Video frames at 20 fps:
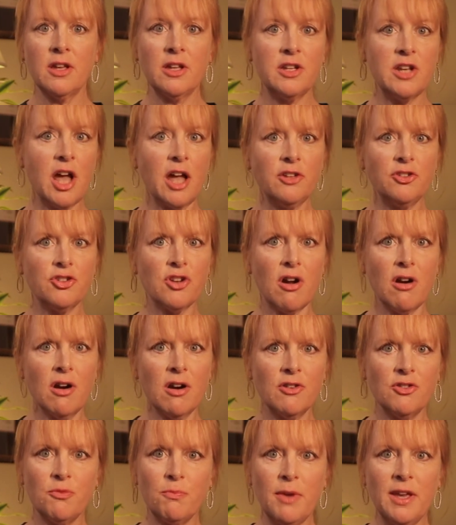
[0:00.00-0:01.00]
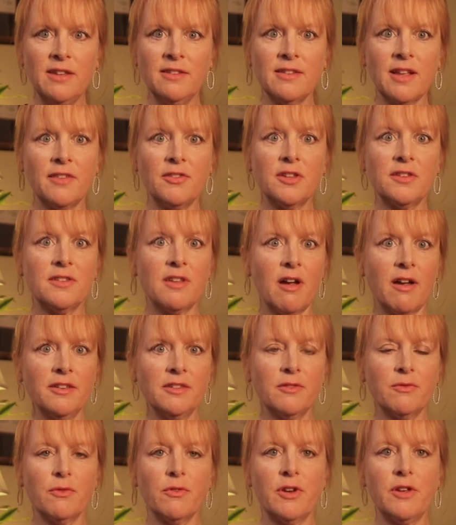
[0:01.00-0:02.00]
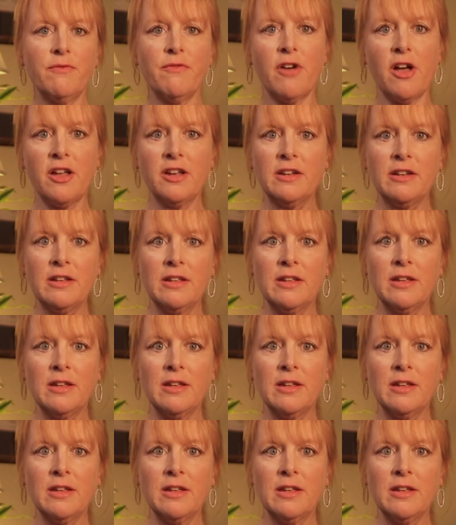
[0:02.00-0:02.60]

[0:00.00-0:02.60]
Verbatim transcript: not charge based on the size of a refund,